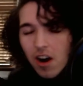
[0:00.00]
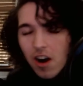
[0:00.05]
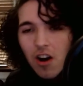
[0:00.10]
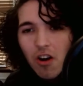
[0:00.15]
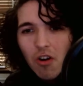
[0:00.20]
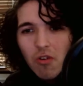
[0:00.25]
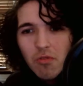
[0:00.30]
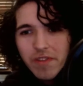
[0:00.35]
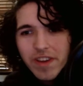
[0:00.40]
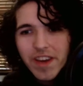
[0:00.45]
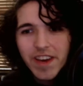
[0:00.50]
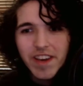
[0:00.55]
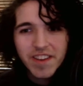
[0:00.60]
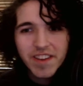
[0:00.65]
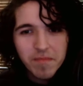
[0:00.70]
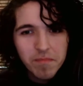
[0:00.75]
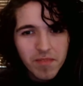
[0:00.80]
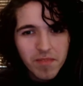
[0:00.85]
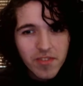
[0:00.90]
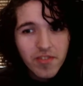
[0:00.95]

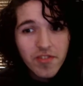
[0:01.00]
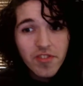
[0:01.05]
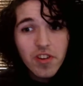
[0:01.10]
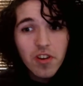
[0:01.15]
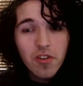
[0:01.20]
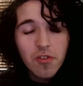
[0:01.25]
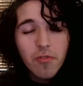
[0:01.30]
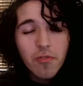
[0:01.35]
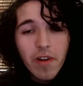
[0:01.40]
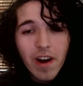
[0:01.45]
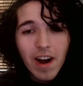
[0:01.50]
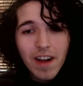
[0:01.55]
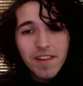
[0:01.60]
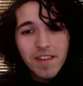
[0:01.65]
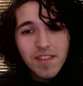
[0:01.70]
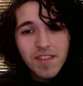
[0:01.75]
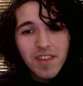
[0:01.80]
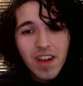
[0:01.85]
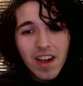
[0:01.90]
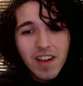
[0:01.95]
Okay, so I
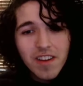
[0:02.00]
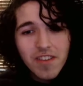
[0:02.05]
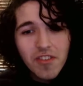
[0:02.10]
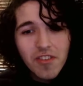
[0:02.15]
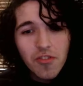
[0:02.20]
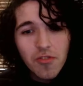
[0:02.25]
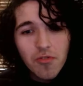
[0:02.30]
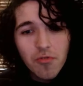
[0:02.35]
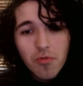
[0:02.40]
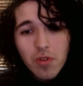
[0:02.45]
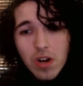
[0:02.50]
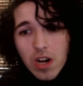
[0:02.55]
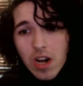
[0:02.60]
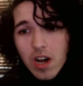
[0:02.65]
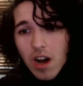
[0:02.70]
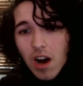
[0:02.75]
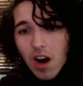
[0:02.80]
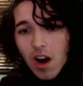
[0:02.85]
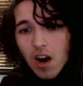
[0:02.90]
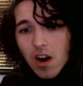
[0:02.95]
decided to
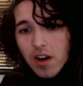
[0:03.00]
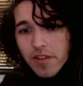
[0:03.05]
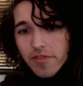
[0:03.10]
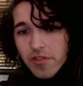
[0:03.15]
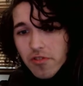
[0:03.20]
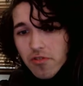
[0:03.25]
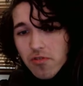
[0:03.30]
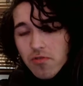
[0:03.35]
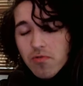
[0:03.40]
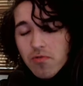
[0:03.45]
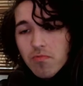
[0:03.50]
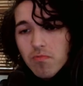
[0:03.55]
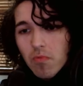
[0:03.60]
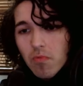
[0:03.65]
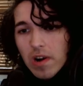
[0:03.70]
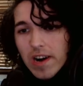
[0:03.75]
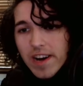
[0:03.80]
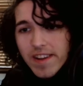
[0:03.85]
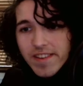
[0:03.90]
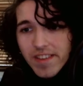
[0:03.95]
do
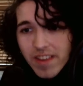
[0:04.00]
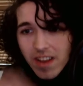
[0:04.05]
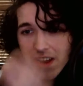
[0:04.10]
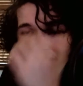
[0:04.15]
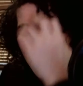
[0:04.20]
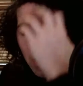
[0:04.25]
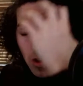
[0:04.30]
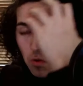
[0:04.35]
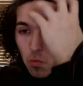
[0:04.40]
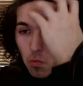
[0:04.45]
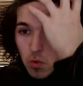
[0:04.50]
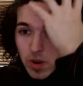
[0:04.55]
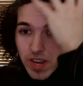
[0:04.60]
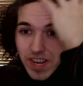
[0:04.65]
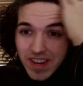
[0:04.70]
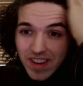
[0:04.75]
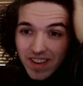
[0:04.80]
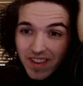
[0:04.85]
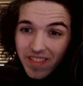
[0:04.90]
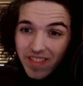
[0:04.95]
what
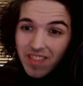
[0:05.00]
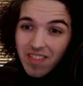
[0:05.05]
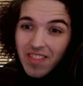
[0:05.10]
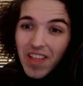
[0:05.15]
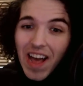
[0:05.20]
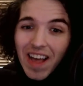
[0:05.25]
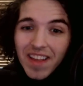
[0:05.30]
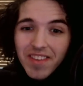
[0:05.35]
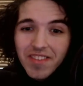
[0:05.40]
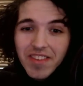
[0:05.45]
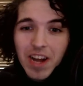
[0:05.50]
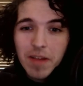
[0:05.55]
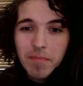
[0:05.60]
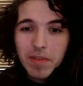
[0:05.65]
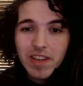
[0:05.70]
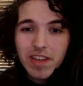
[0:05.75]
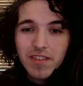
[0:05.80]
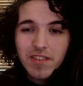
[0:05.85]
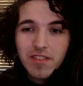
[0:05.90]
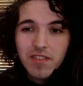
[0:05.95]
we did last time
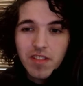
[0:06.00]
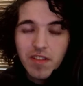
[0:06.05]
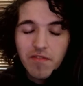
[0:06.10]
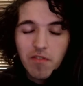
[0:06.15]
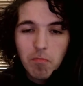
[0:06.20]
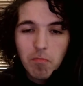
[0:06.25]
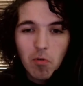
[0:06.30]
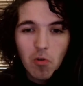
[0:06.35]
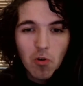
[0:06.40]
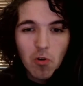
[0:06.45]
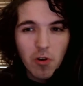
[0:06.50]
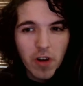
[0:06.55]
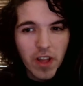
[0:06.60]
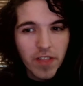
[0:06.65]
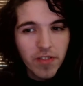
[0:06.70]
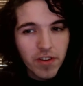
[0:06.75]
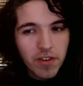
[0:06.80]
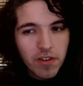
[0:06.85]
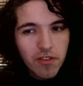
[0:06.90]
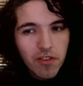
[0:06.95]
against Liverpool
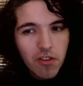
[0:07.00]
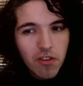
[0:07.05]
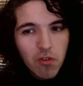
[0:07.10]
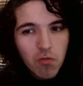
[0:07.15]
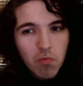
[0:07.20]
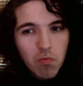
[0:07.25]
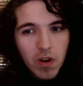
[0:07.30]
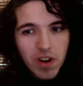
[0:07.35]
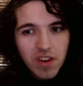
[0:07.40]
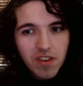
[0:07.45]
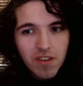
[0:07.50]
in the 2-1